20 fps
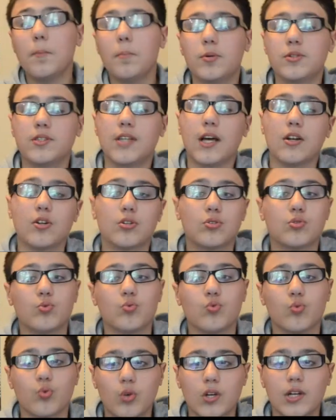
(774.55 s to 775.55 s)
But that looks
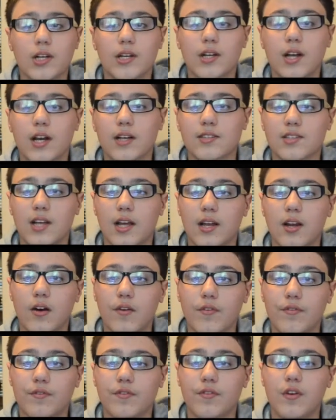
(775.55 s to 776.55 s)
really nice. I
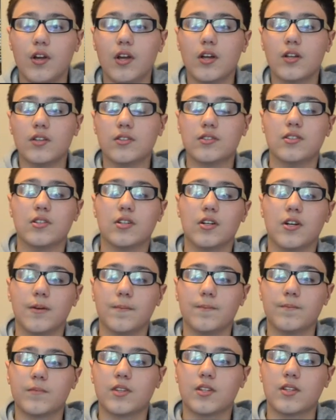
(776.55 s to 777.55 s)
love the